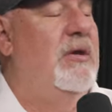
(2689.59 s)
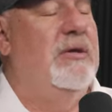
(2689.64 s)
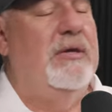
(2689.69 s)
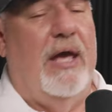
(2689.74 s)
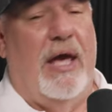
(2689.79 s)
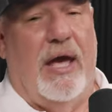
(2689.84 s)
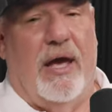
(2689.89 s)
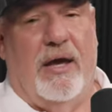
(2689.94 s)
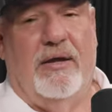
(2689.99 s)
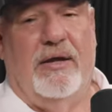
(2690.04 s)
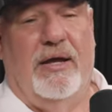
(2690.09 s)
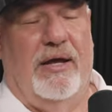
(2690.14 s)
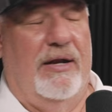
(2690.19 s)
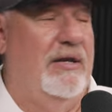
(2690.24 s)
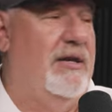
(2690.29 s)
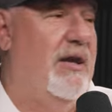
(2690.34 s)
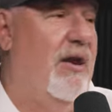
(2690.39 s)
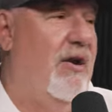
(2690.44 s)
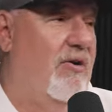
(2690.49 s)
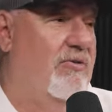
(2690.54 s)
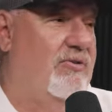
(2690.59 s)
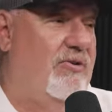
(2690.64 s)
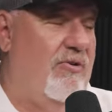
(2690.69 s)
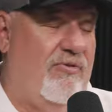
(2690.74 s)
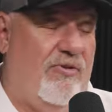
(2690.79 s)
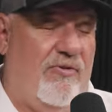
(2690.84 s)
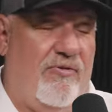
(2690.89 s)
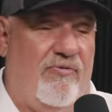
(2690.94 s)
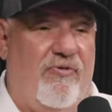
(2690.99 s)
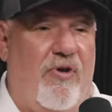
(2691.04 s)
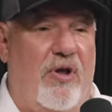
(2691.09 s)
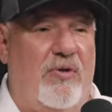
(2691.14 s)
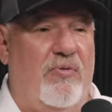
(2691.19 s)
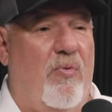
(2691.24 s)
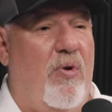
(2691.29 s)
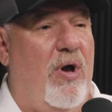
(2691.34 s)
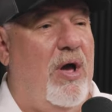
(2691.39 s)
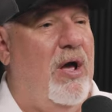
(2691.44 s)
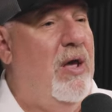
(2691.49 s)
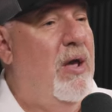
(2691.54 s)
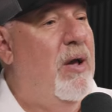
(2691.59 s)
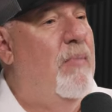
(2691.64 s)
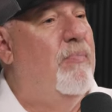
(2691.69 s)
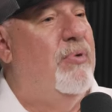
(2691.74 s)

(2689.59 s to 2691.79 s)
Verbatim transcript: Yeah, and a character. They're fun to watch.